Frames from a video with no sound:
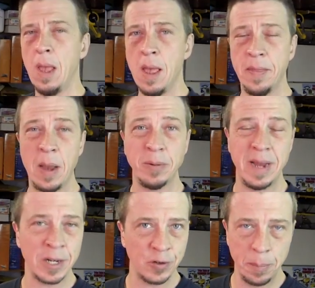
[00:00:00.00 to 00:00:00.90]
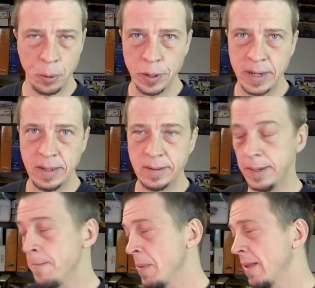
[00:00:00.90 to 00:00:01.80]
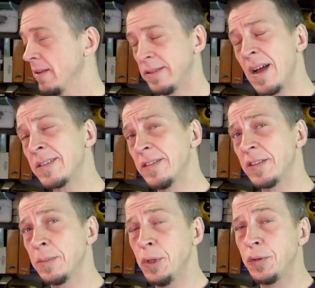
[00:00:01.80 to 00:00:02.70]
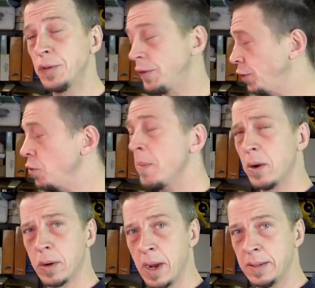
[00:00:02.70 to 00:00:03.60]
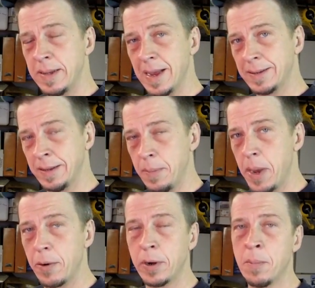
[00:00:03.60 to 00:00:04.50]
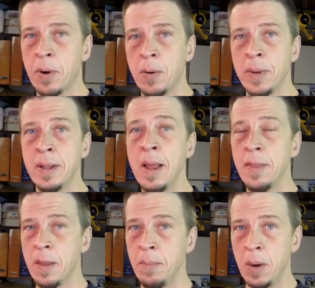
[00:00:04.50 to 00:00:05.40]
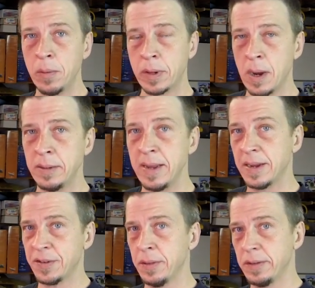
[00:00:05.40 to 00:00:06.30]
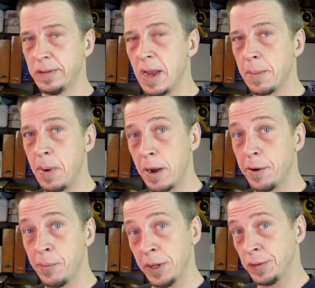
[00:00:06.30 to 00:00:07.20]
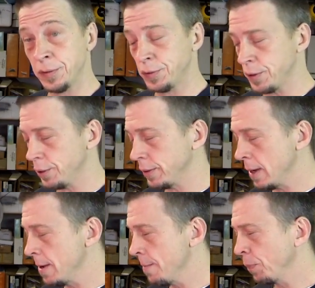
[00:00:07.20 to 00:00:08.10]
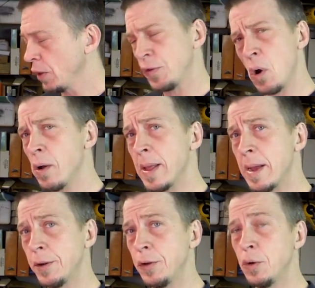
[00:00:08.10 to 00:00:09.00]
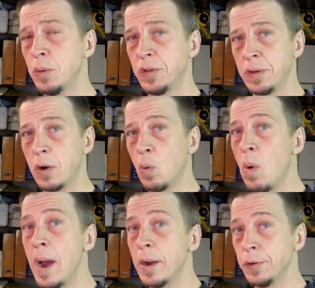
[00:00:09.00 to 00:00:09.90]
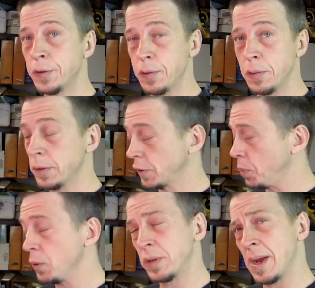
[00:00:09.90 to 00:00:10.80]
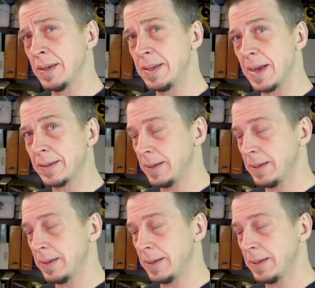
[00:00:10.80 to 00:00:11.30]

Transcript: That was actually pretty easy. The stock system uses 2 metal contacts in the battery compartment that mate with contacts on the stock battery when it's installed. So all I had to do was solder wires to those exposed contacts